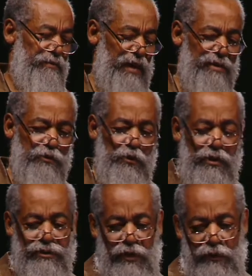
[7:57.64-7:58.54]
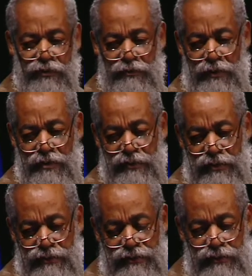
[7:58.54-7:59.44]
That works out to, as
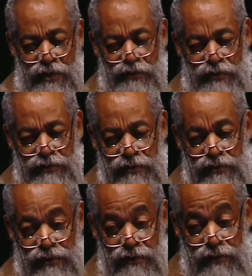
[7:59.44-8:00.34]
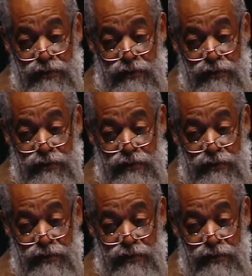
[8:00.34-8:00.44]
you see on the slide,